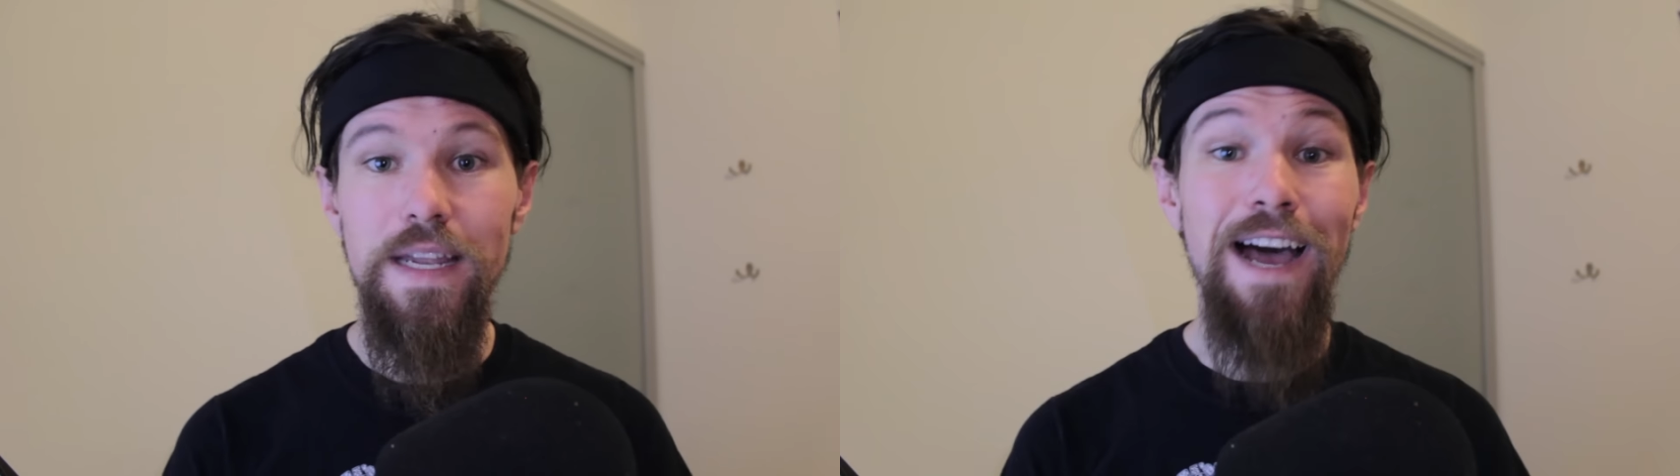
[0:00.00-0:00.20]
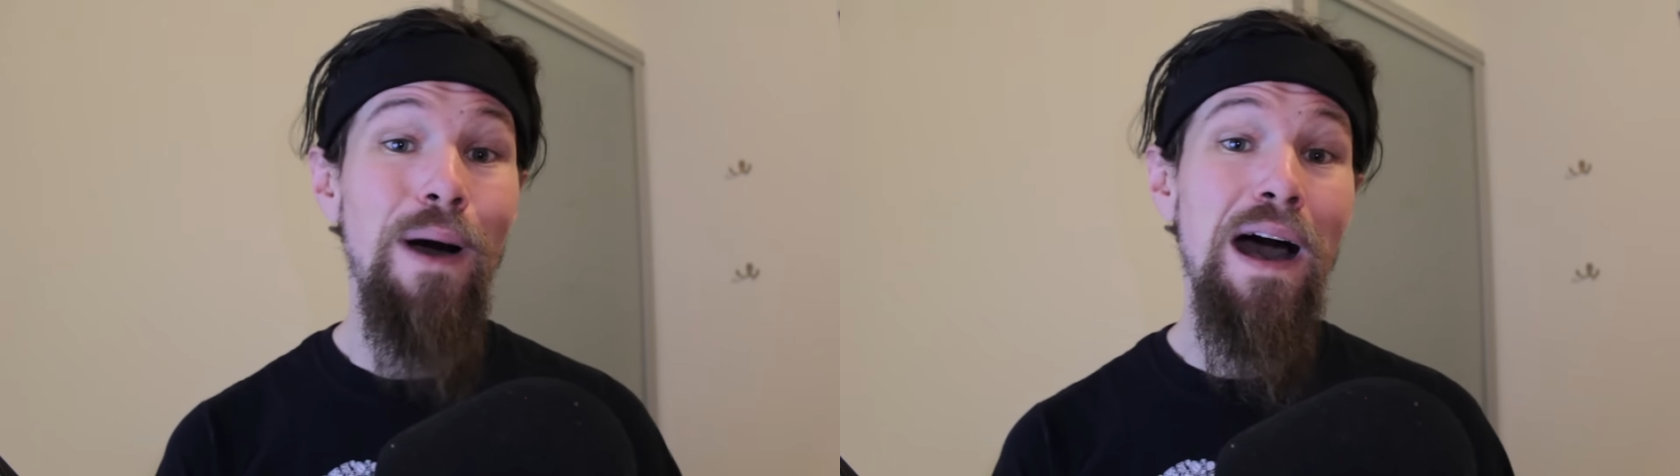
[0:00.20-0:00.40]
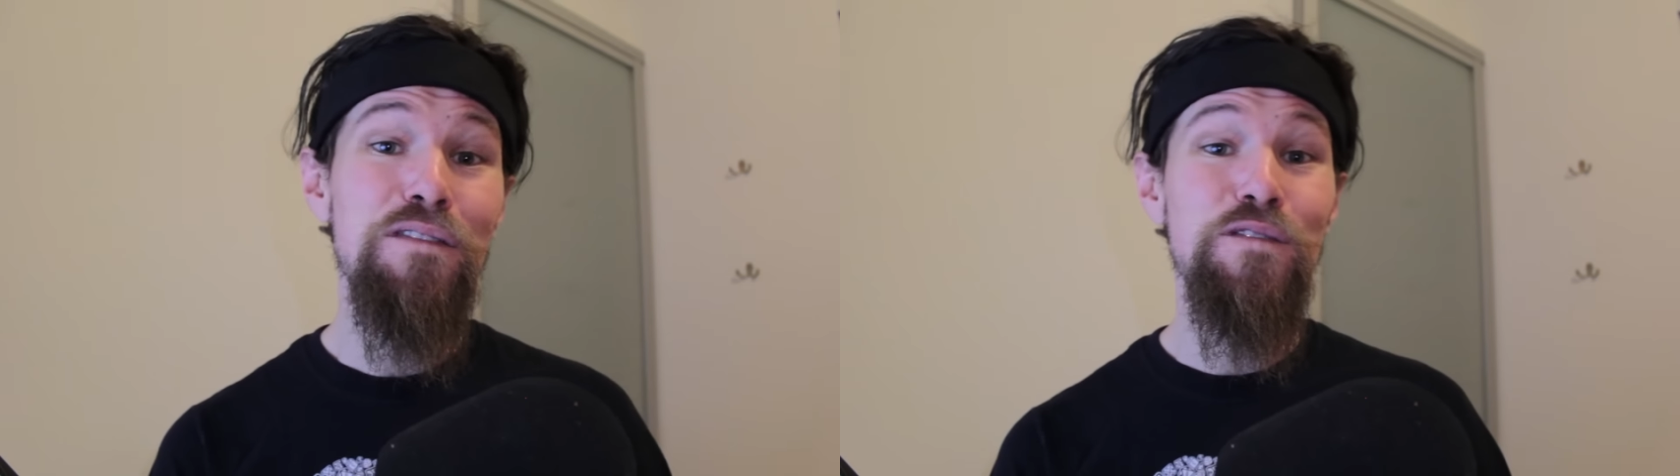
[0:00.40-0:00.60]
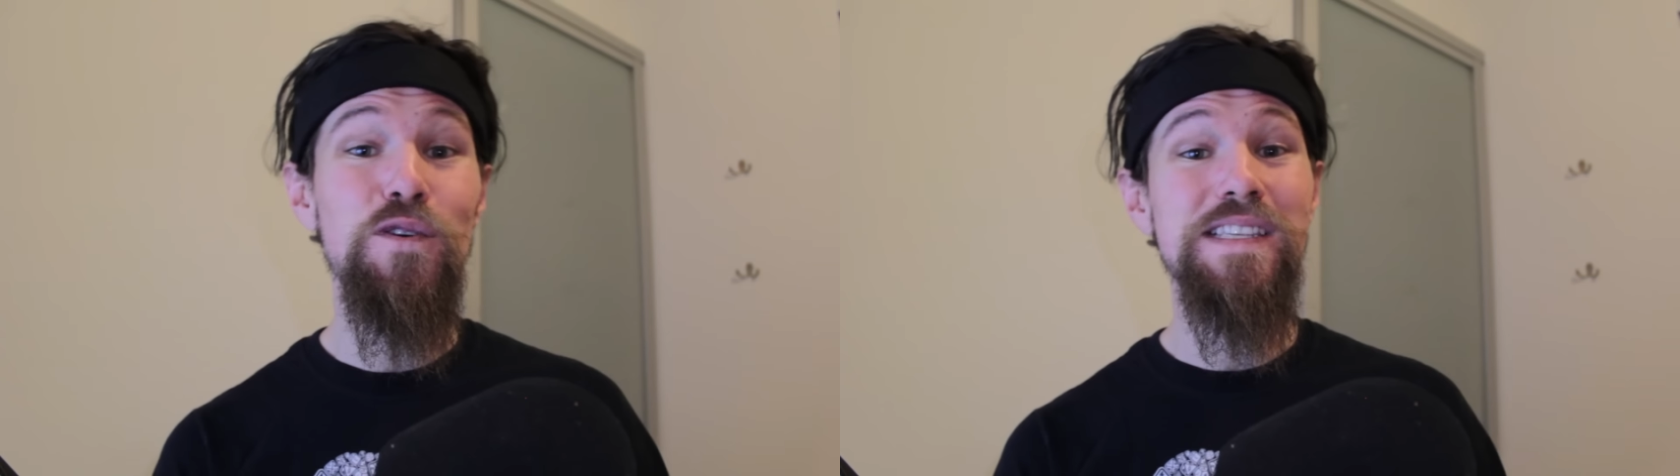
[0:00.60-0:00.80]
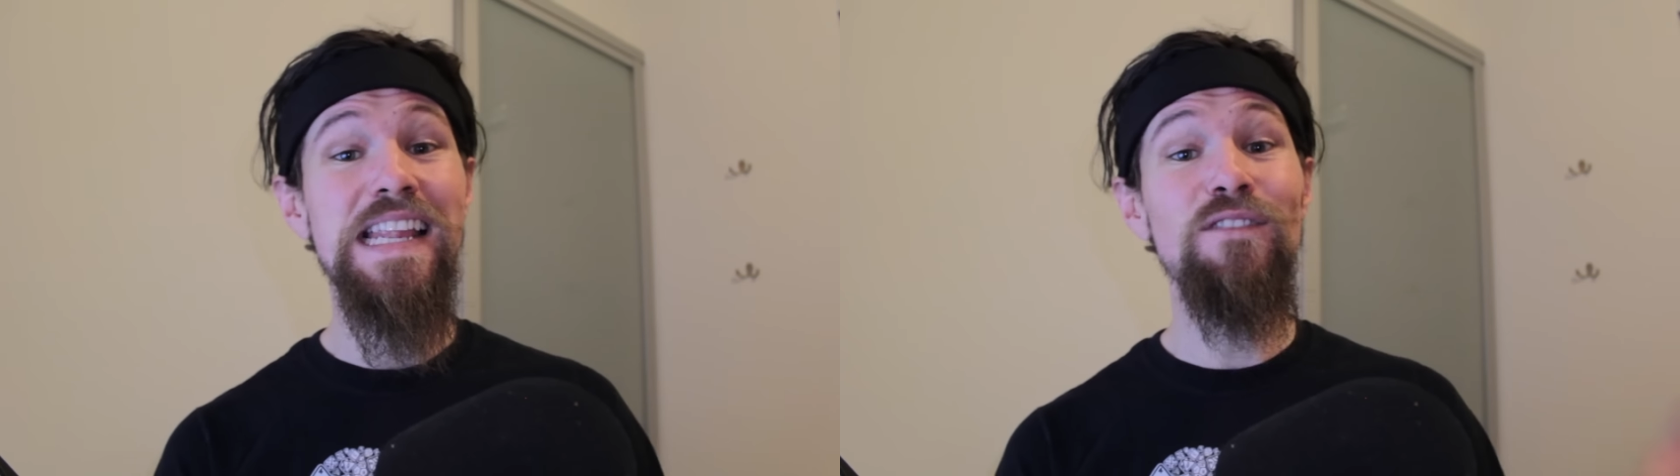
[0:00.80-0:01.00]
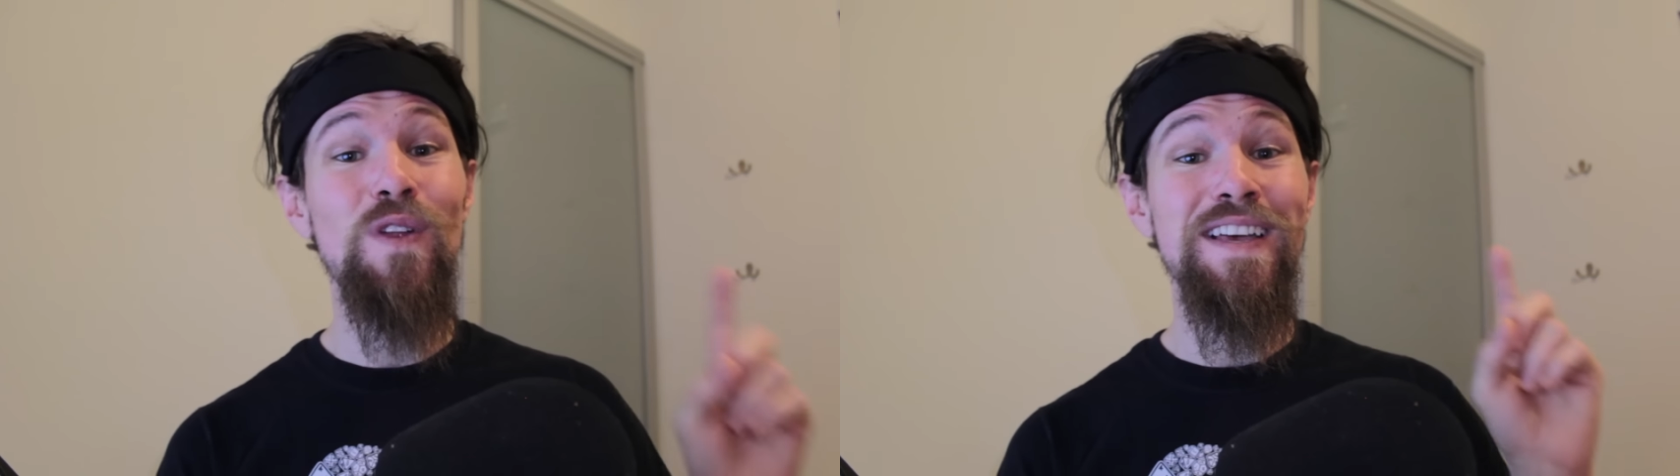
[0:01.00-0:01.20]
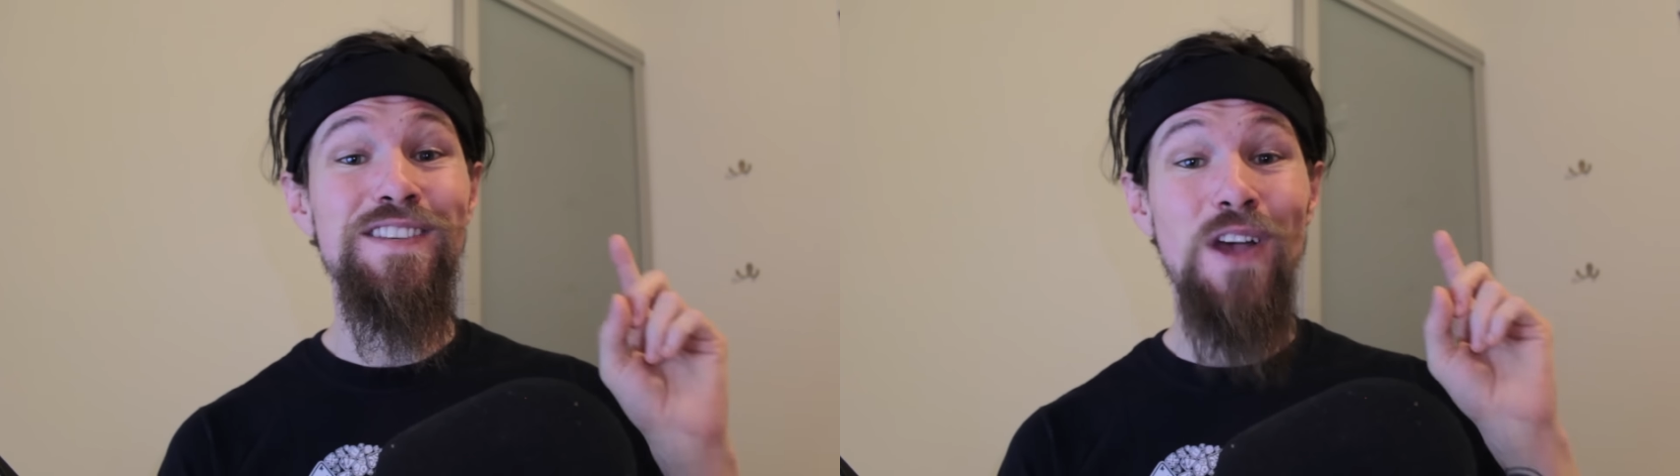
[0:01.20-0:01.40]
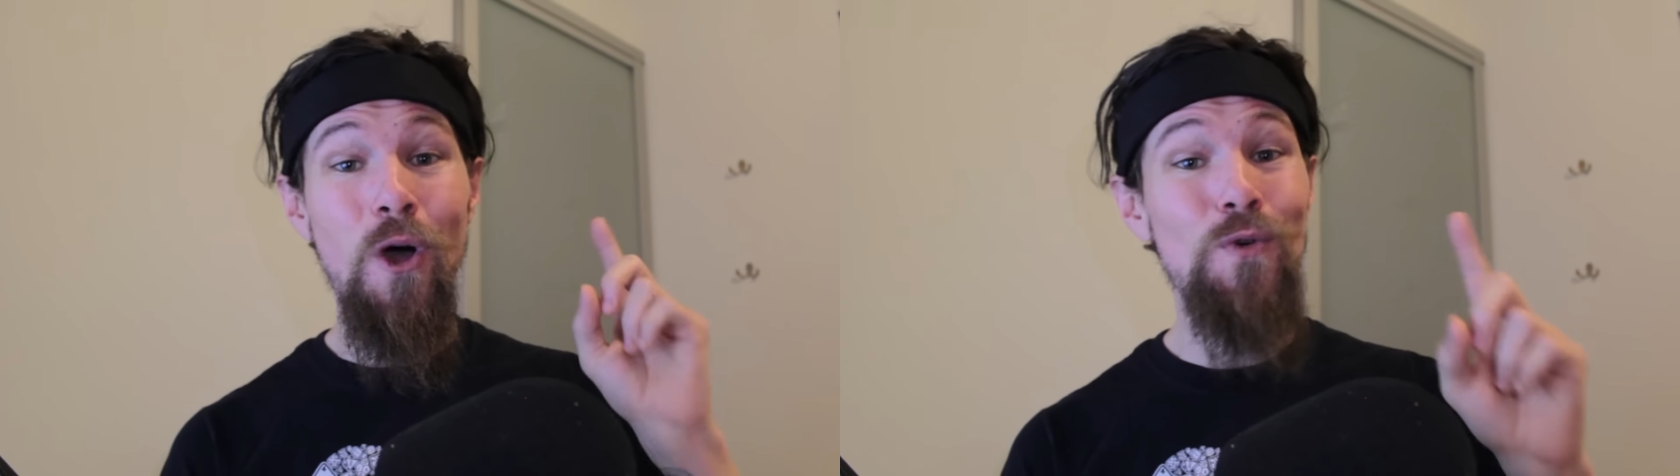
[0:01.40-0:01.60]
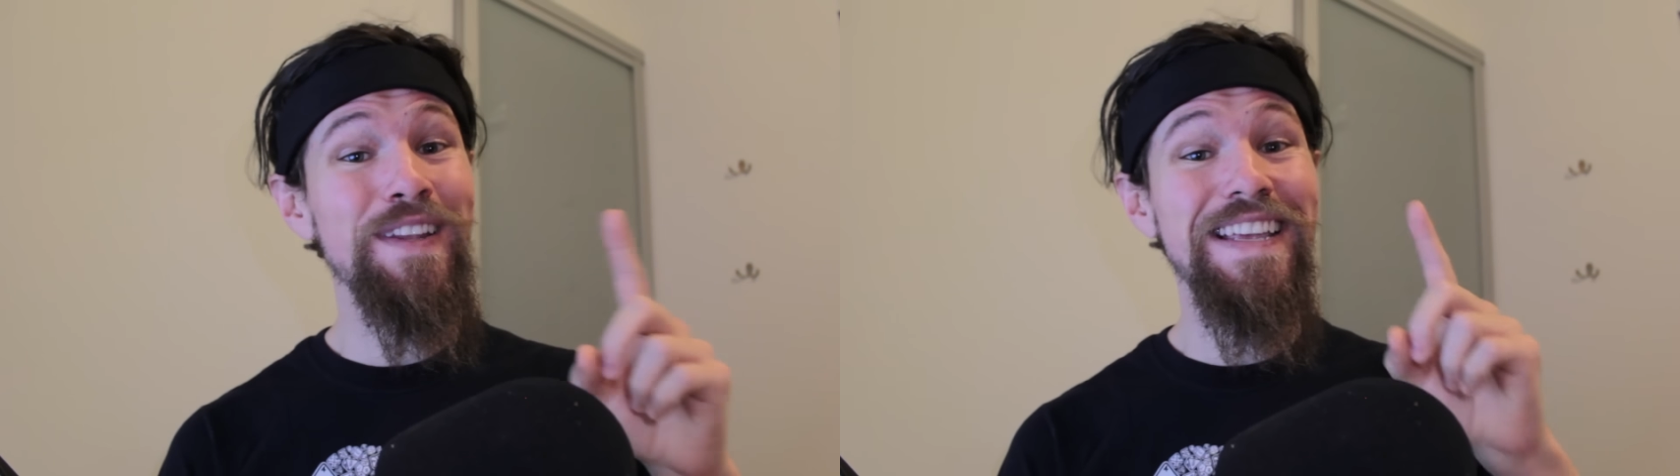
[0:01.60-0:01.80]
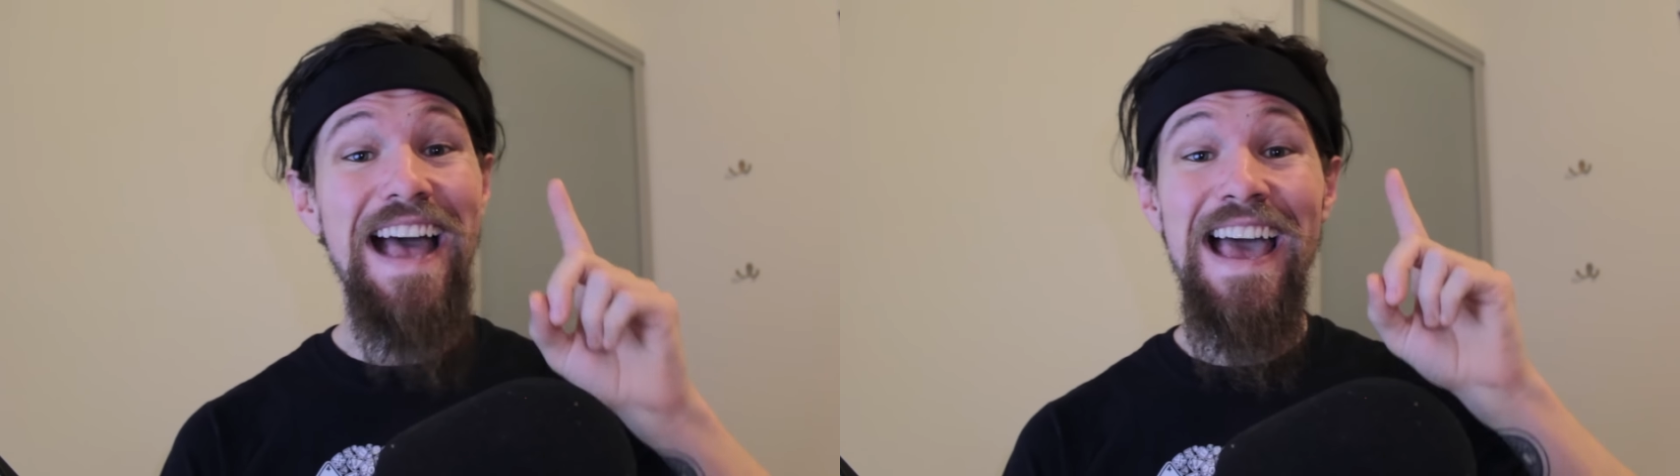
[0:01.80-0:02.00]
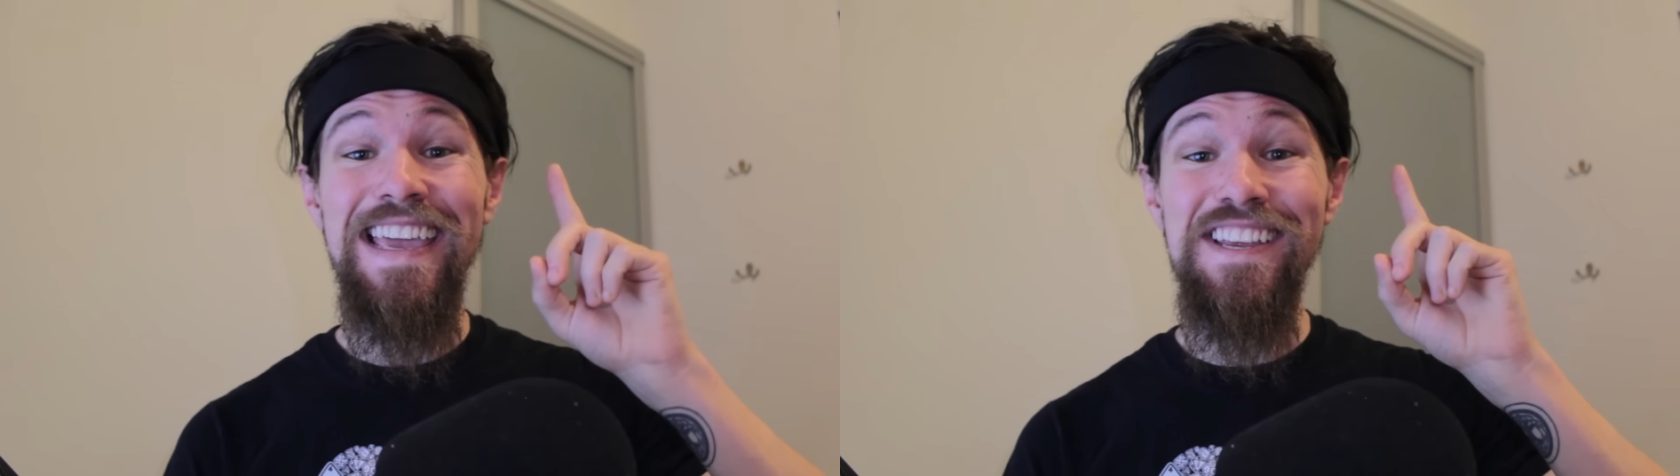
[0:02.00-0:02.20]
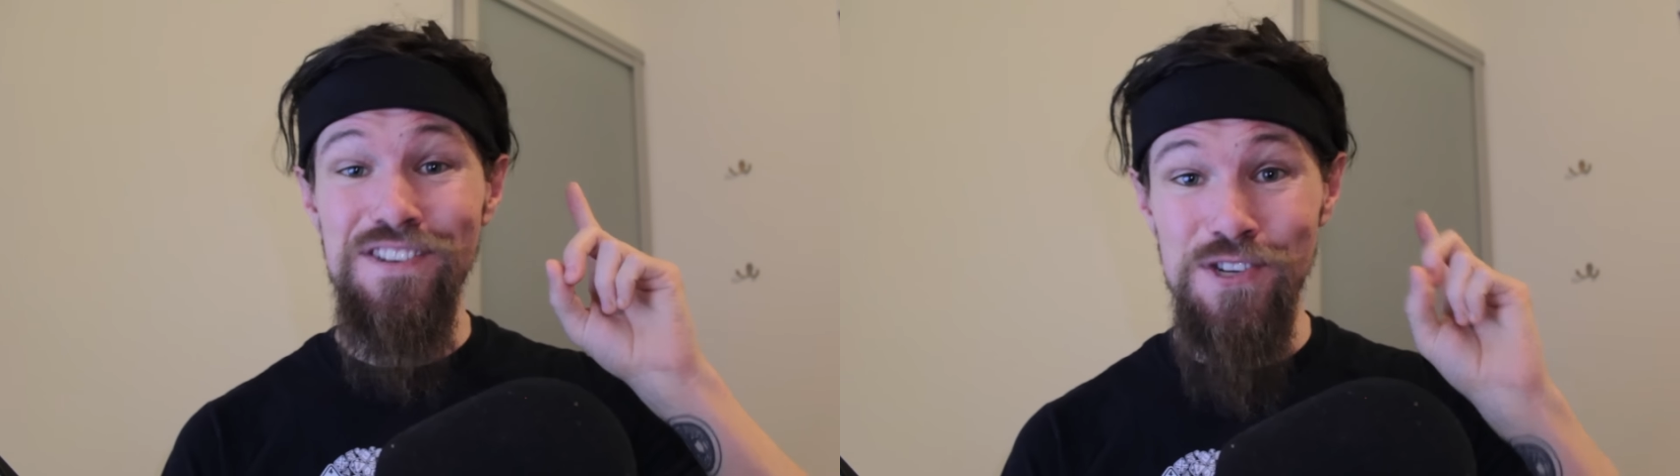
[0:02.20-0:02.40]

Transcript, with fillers: Now our first level is only a